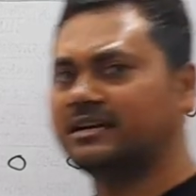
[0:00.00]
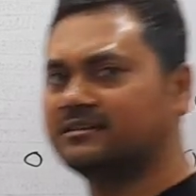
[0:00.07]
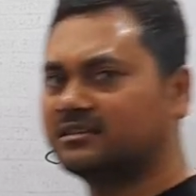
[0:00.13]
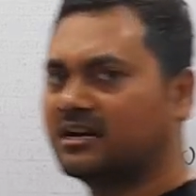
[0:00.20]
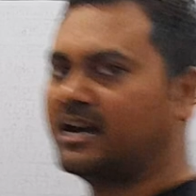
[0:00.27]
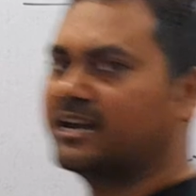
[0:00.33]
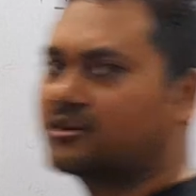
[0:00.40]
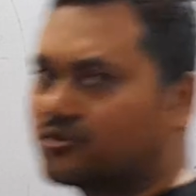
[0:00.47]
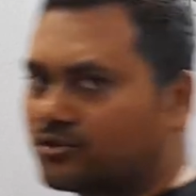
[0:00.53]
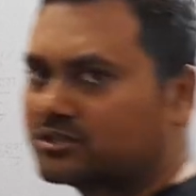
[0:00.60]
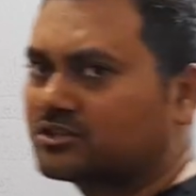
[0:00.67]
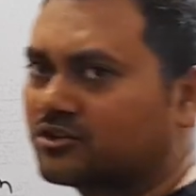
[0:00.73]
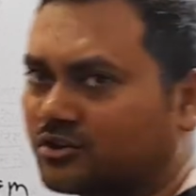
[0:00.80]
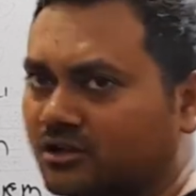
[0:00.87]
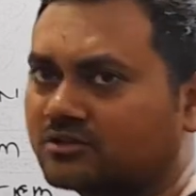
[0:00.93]
and the High Courts
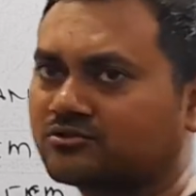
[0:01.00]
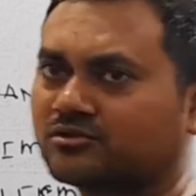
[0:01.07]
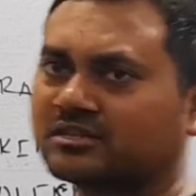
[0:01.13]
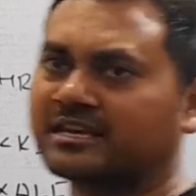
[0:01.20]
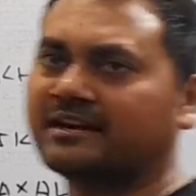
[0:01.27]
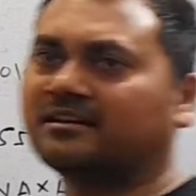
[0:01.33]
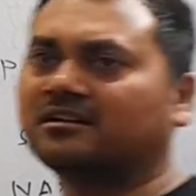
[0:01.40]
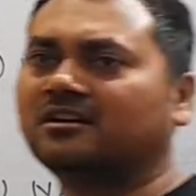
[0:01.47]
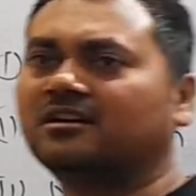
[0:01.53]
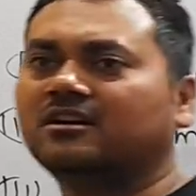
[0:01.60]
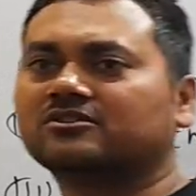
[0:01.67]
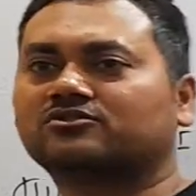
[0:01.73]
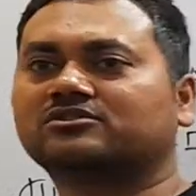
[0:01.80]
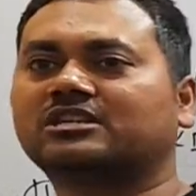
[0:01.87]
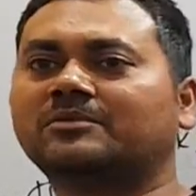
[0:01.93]
are also there,
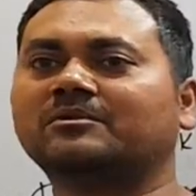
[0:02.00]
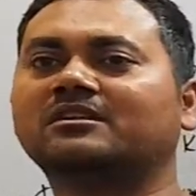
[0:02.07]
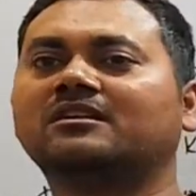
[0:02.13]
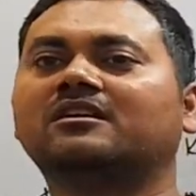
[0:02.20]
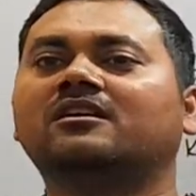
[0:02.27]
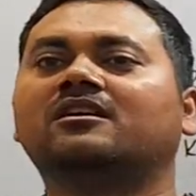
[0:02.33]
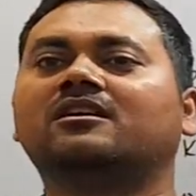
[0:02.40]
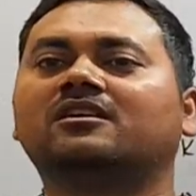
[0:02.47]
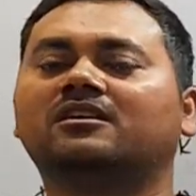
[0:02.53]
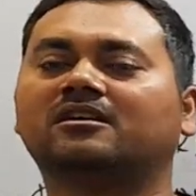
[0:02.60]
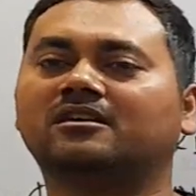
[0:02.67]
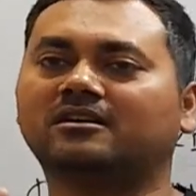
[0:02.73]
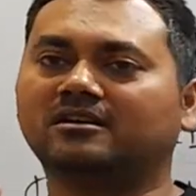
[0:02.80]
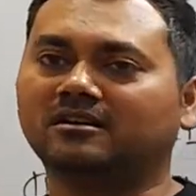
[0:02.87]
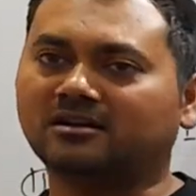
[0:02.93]
so they
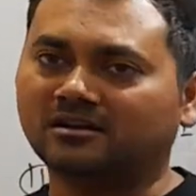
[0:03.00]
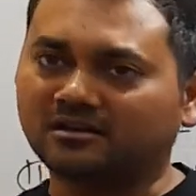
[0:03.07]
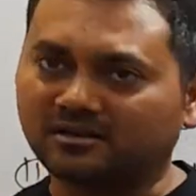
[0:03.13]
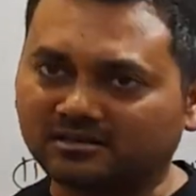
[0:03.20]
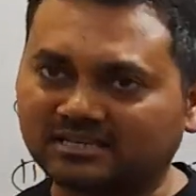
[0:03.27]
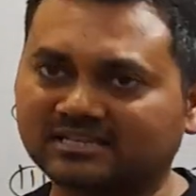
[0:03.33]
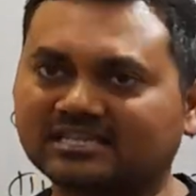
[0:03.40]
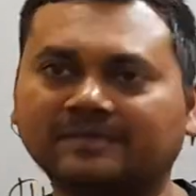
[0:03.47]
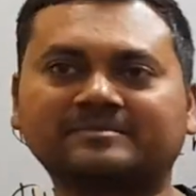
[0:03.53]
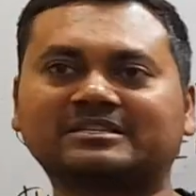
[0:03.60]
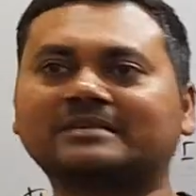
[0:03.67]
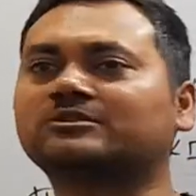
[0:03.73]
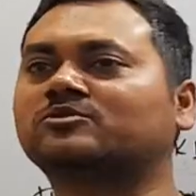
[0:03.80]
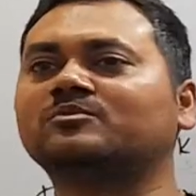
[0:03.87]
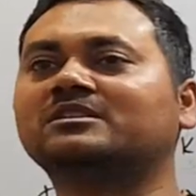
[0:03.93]

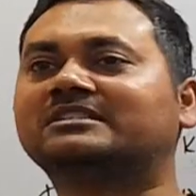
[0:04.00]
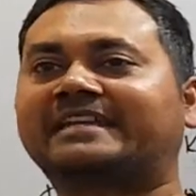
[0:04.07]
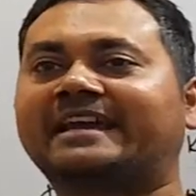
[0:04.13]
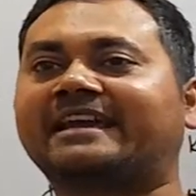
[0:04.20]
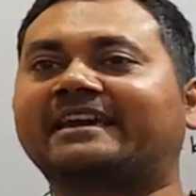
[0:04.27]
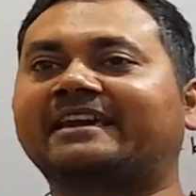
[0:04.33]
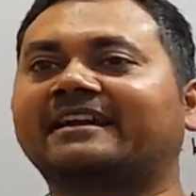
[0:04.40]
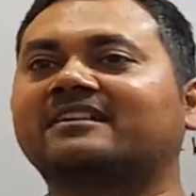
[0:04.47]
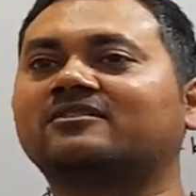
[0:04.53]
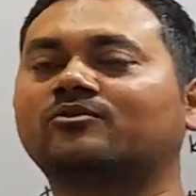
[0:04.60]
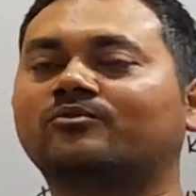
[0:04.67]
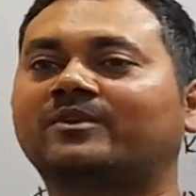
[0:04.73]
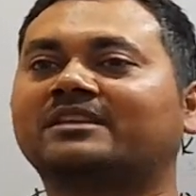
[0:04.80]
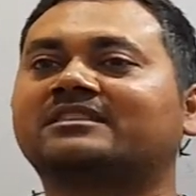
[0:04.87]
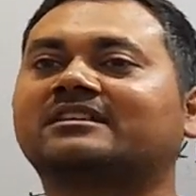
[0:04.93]
themselves will take care
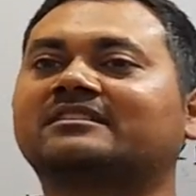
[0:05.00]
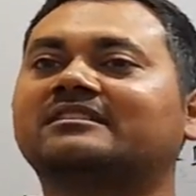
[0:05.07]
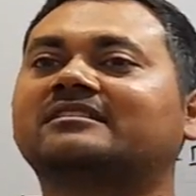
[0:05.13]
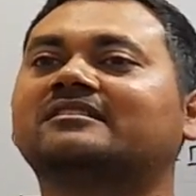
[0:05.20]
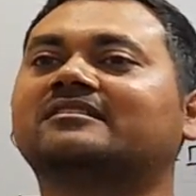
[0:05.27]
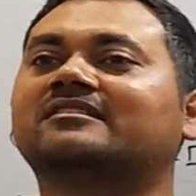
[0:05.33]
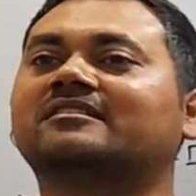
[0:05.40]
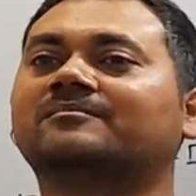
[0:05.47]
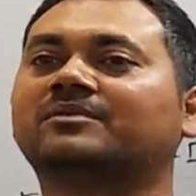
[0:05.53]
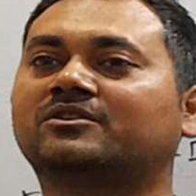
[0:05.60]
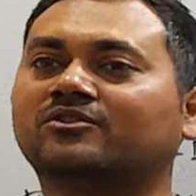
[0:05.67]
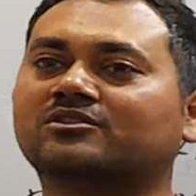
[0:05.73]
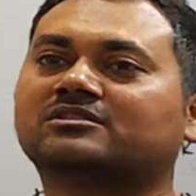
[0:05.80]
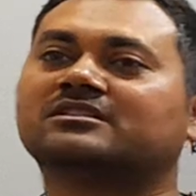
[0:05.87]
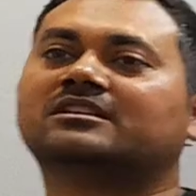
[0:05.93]
whether,
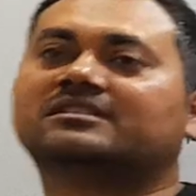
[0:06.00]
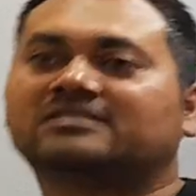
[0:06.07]
because